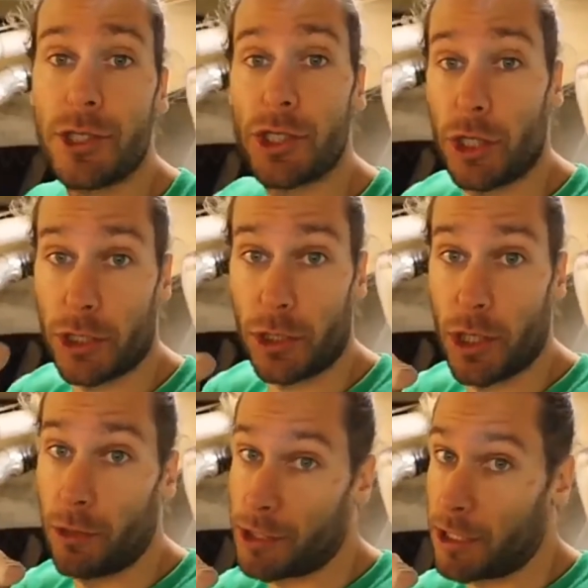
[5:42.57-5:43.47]
Circle
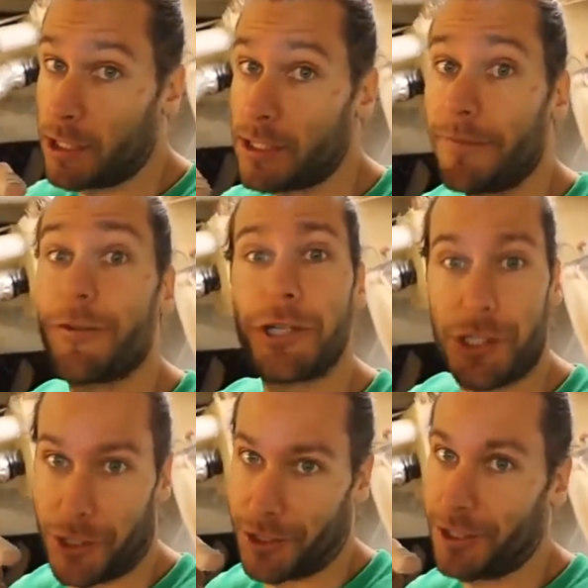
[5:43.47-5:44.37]
coasters for
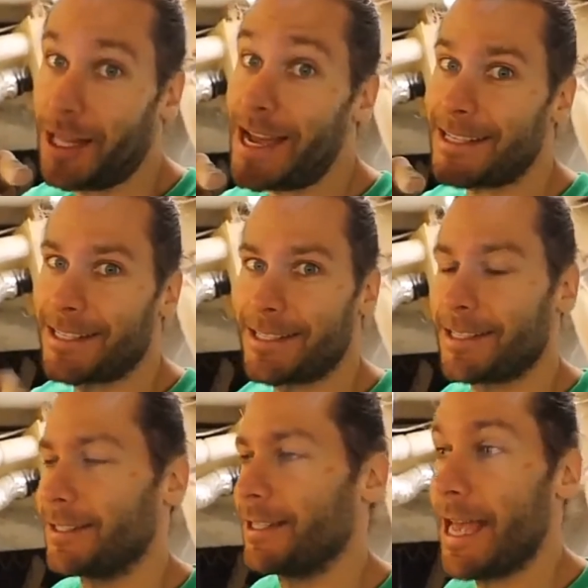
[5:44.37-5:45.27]
circle
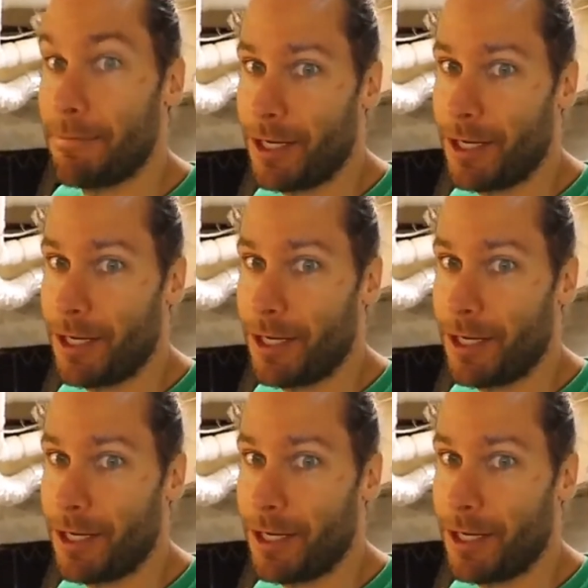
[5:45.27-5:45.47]
glasses and